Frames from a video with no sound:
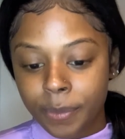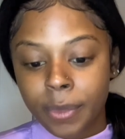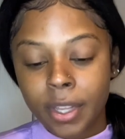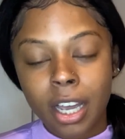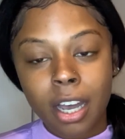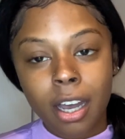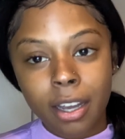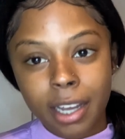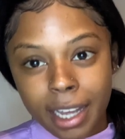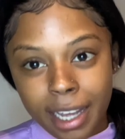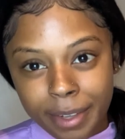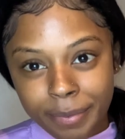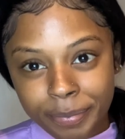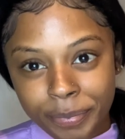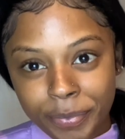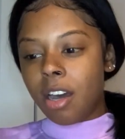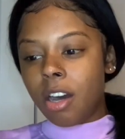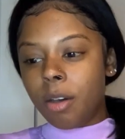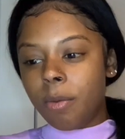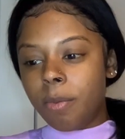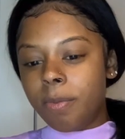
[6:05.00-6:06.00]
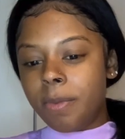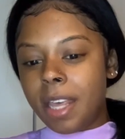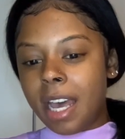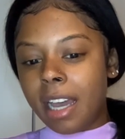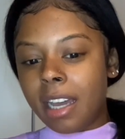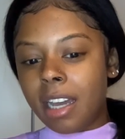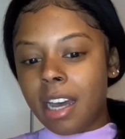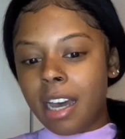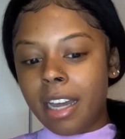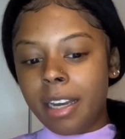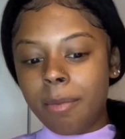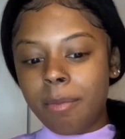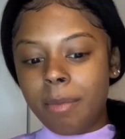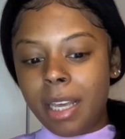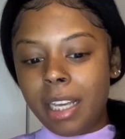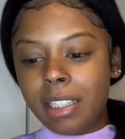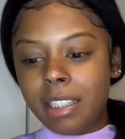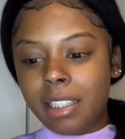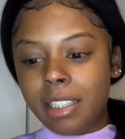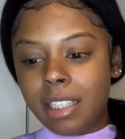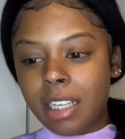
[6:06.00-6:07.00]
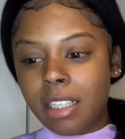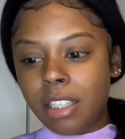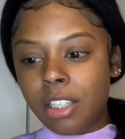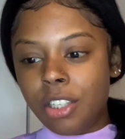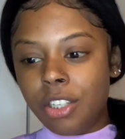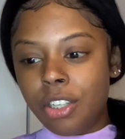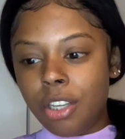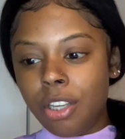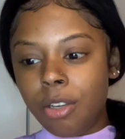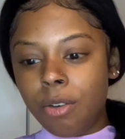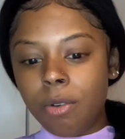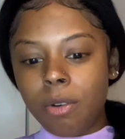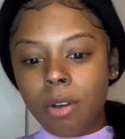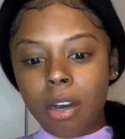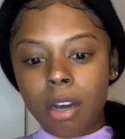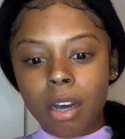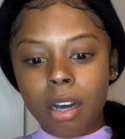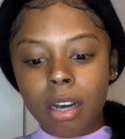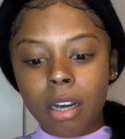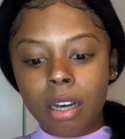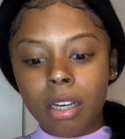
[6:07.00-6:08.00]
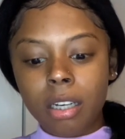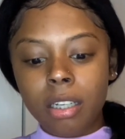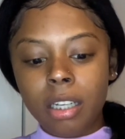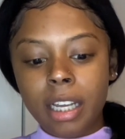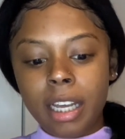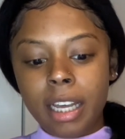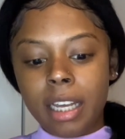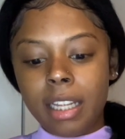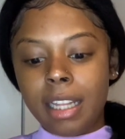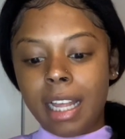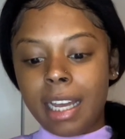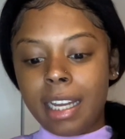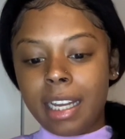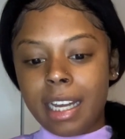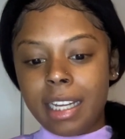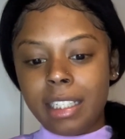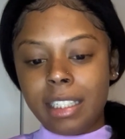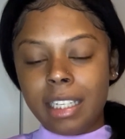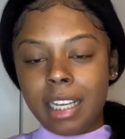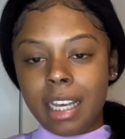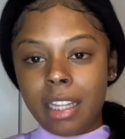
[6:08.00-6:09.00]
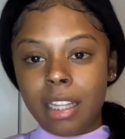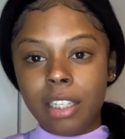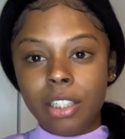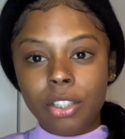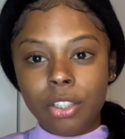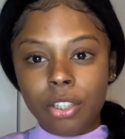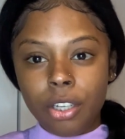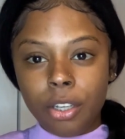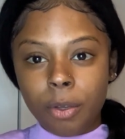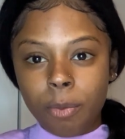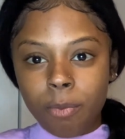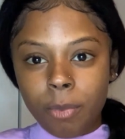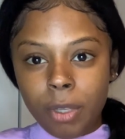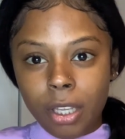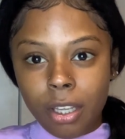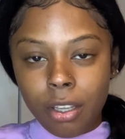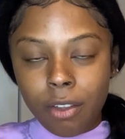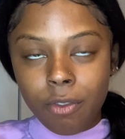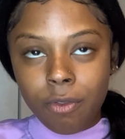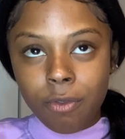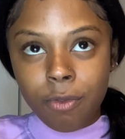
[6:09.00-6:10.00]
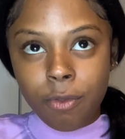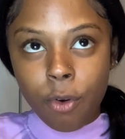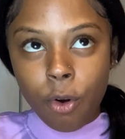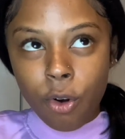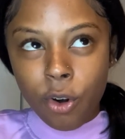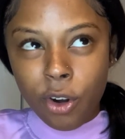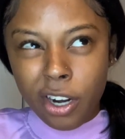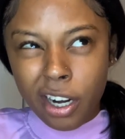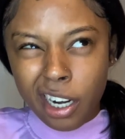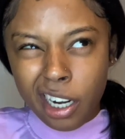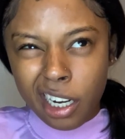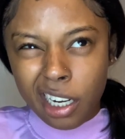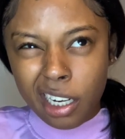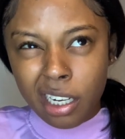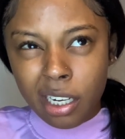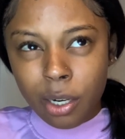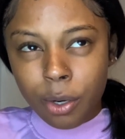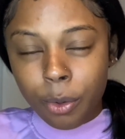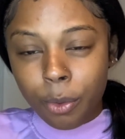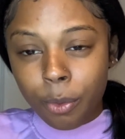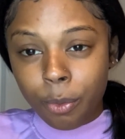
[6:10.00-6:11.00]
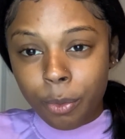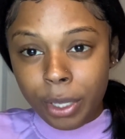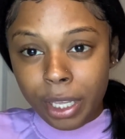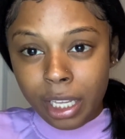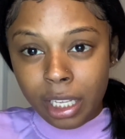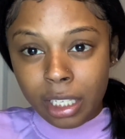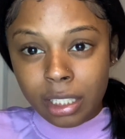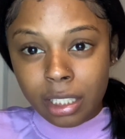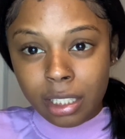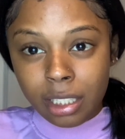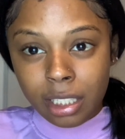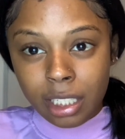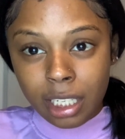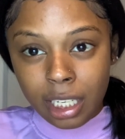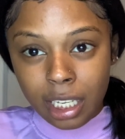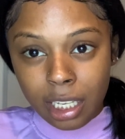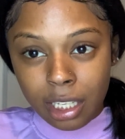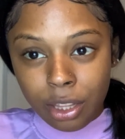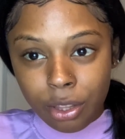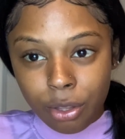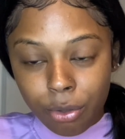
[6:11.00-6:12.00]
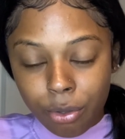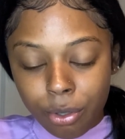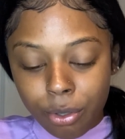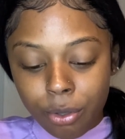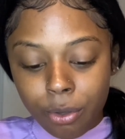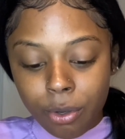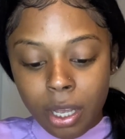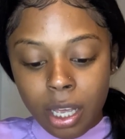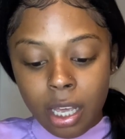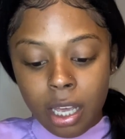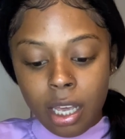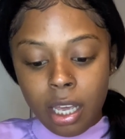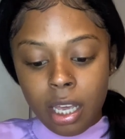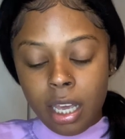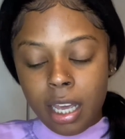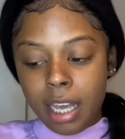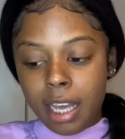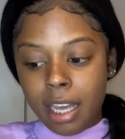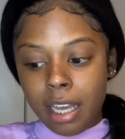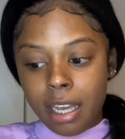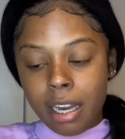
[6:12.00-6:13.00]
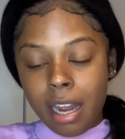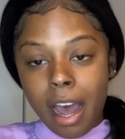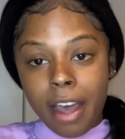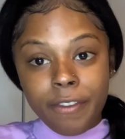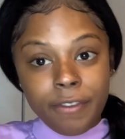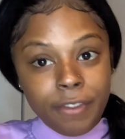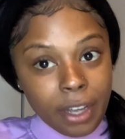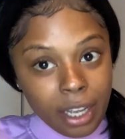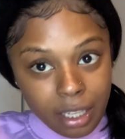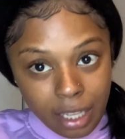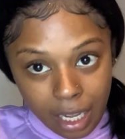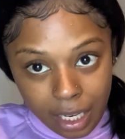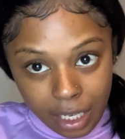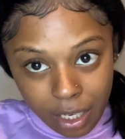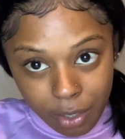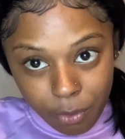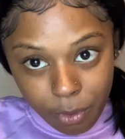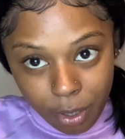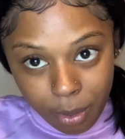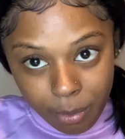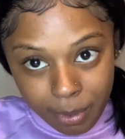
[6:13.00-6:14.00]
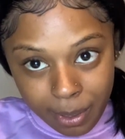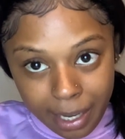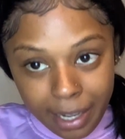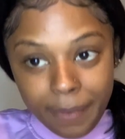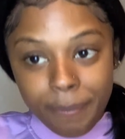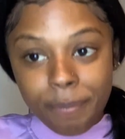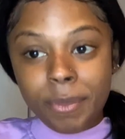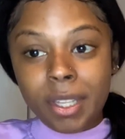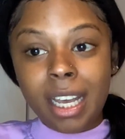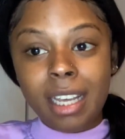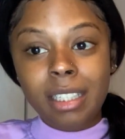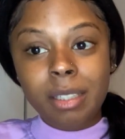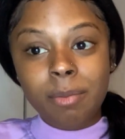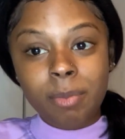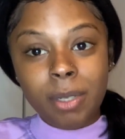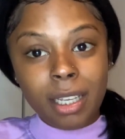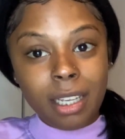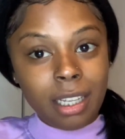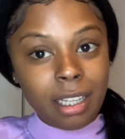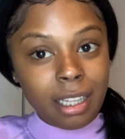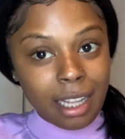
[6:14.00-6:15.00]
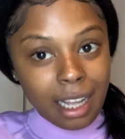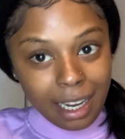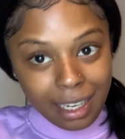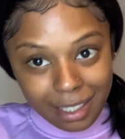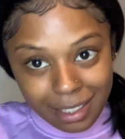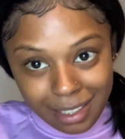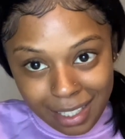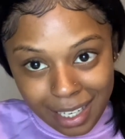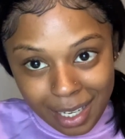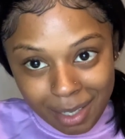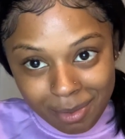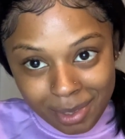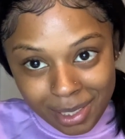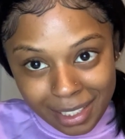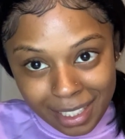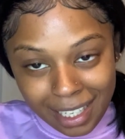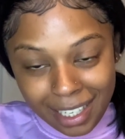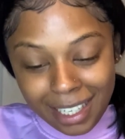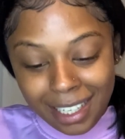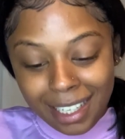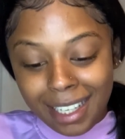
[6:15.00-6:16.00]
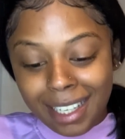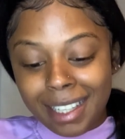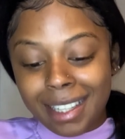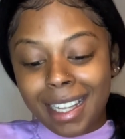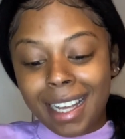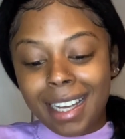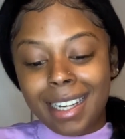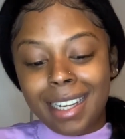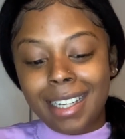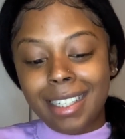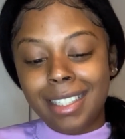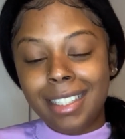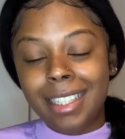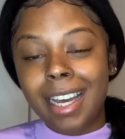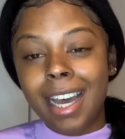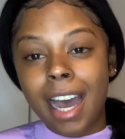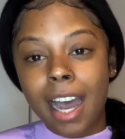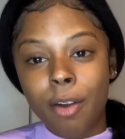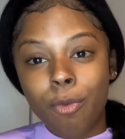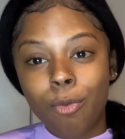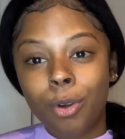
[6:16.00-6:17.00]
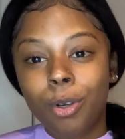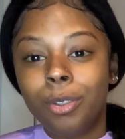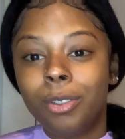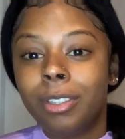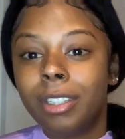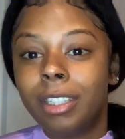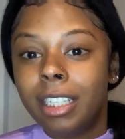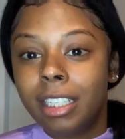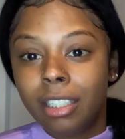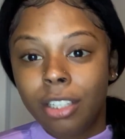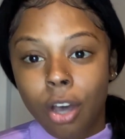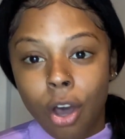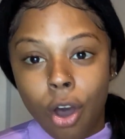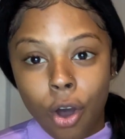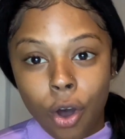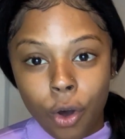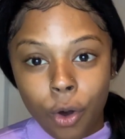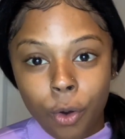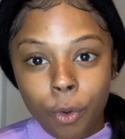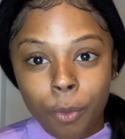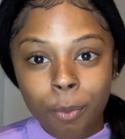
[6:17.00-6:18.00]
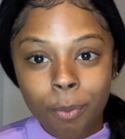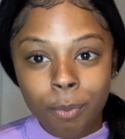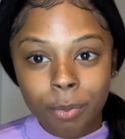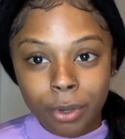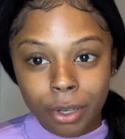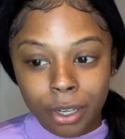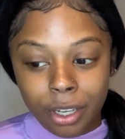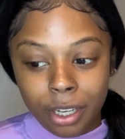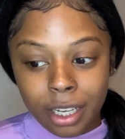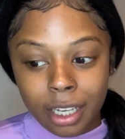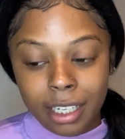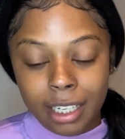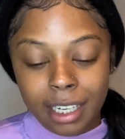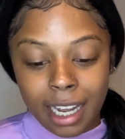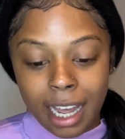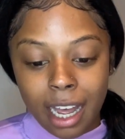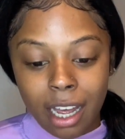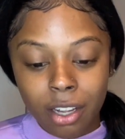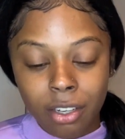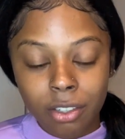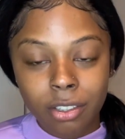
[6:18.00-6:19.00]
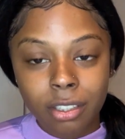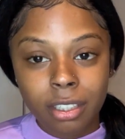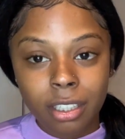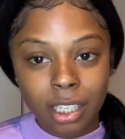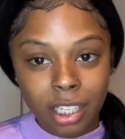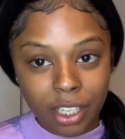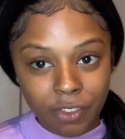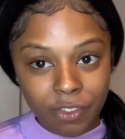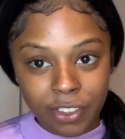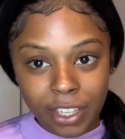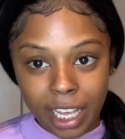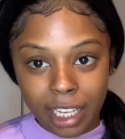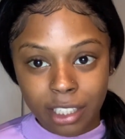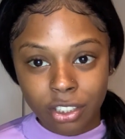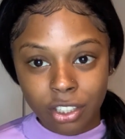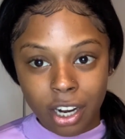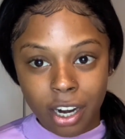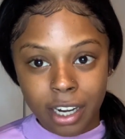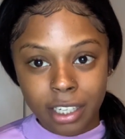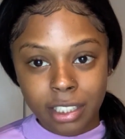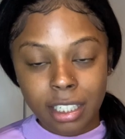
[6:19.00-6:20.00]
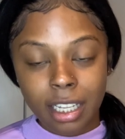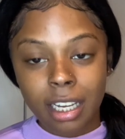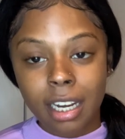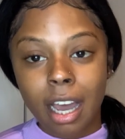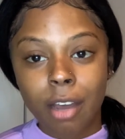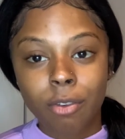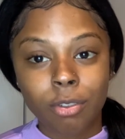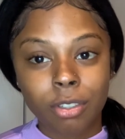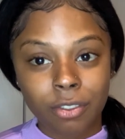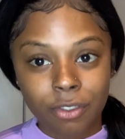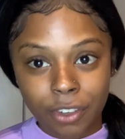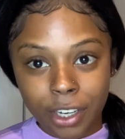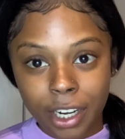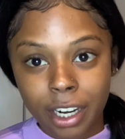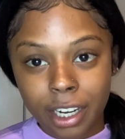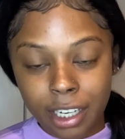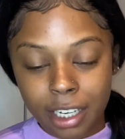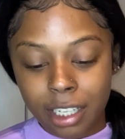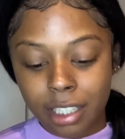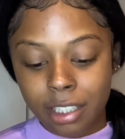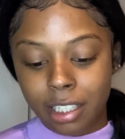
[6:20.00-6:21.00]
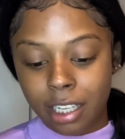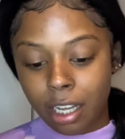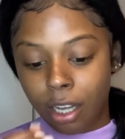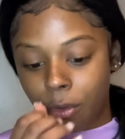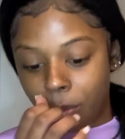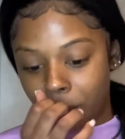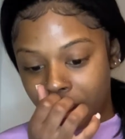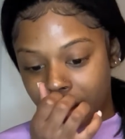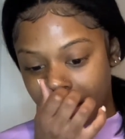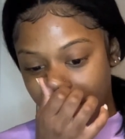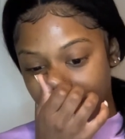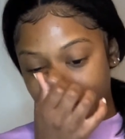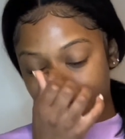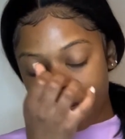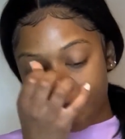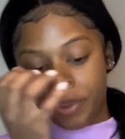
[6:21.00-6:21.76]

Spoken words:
Okay, hope that kind of makes sense to you all. Like I said, this took me 4 weeks to get through and I felt like a robot. I spent a lot of time studying. Like I said, I wrote this whole book down in flashcards and I was very detailed with it.